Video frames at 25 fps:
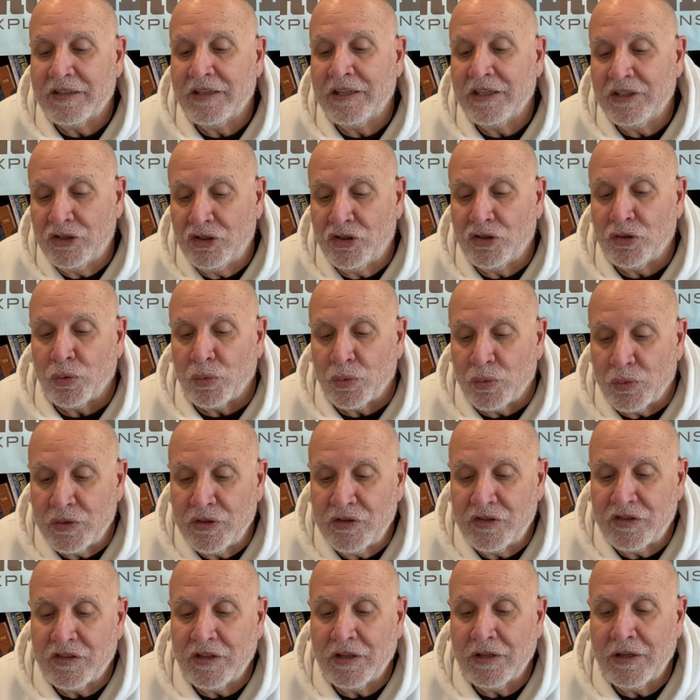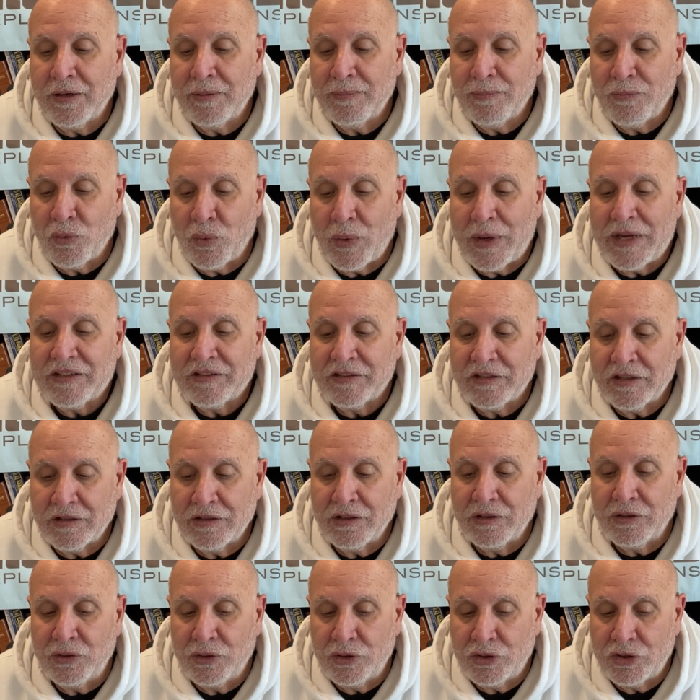the Jerusalem
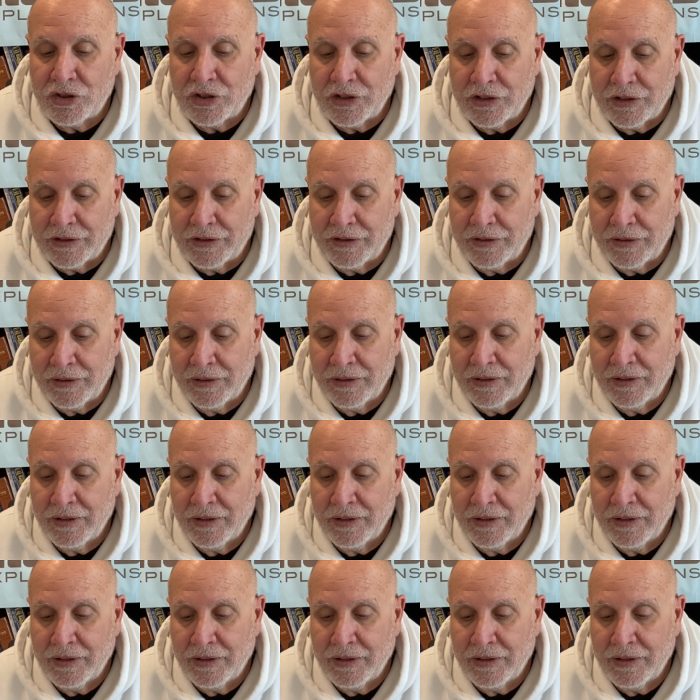Resolution